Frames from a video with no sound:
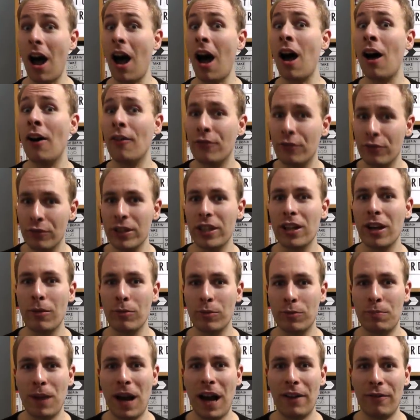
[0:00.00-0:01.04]
after he
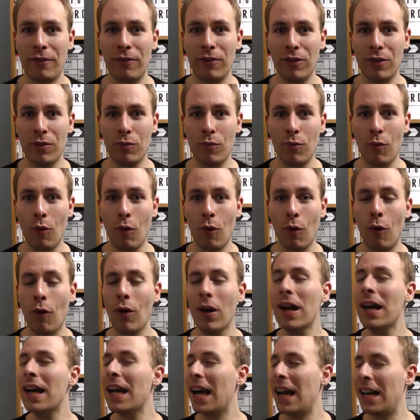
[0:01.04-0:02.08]
comes back from the war,
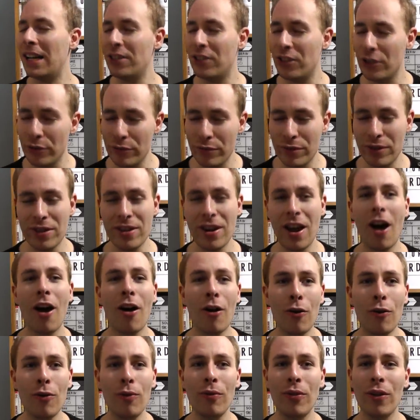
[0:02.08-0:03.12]
and you
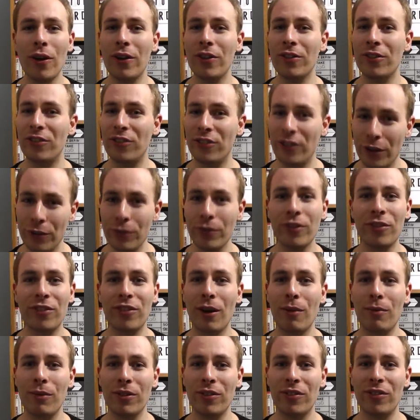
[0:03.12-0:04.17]
know that as soon as
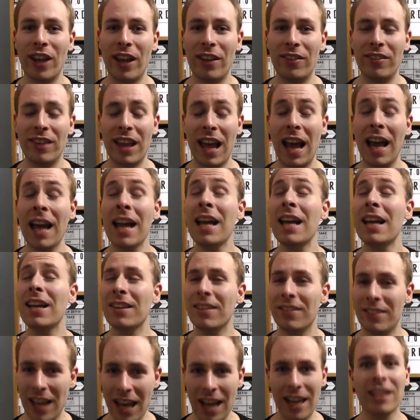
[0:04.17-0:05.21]
someone says that,
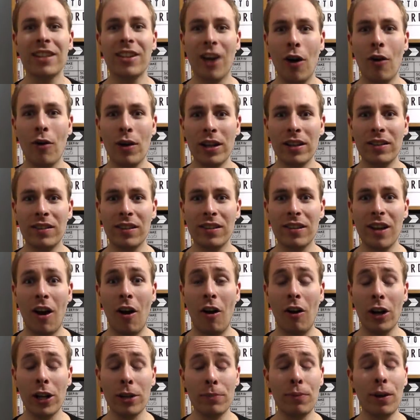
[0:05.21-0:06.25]
they're going to
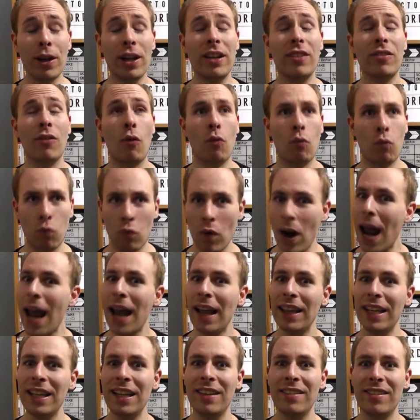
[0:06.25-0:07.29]
die, but it's
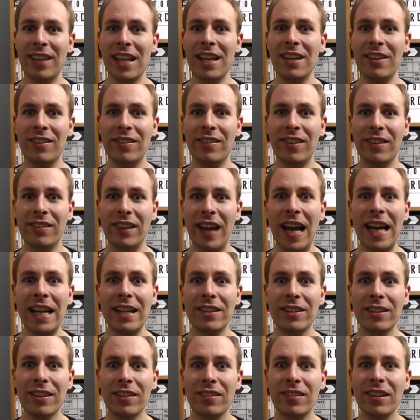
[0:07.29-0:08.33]
rarely as
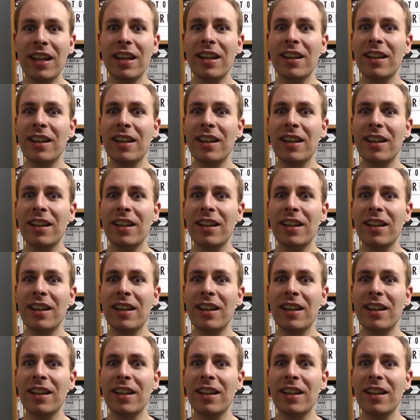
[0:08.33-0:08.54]
instantaneous